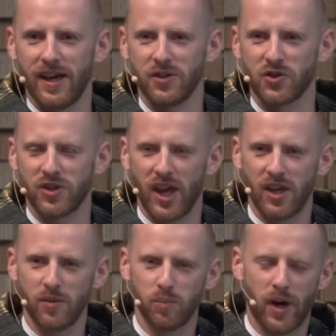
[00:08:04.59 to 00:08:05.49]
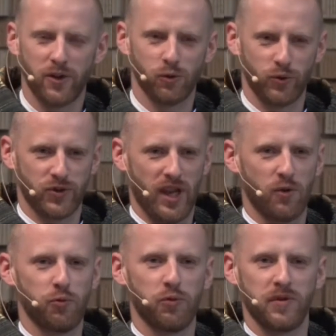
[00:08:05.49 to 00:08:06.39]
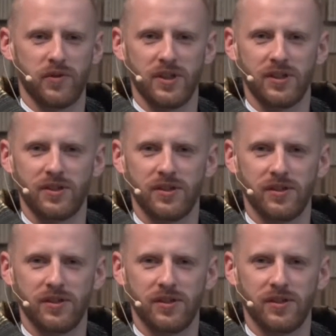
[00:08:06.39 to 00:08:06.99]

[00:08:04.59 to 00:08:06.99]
and stay by yourself with it.